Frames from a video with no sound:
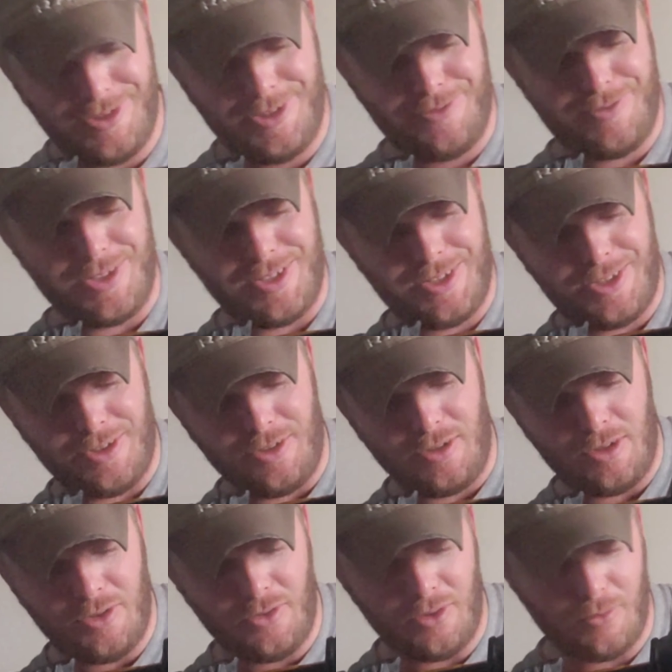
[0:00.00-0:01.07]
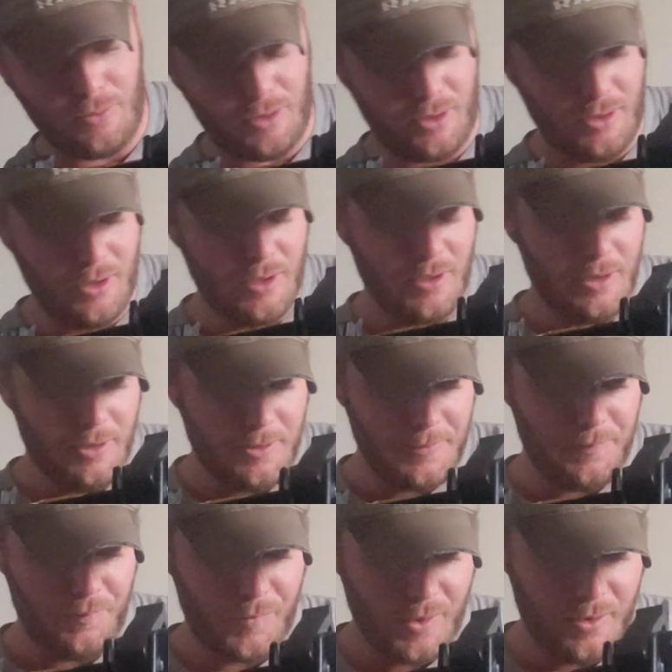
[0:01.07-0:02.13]
No, I'm just kidding, guys. That's right.
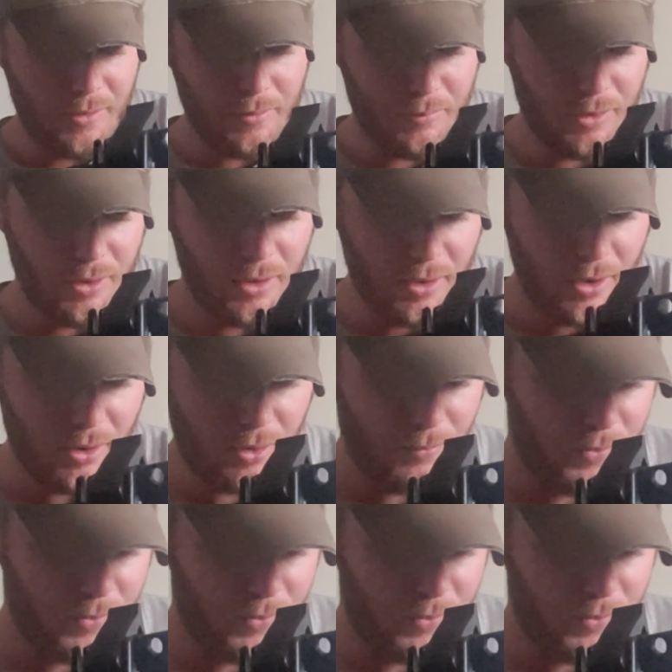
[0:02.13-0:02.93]
But it does.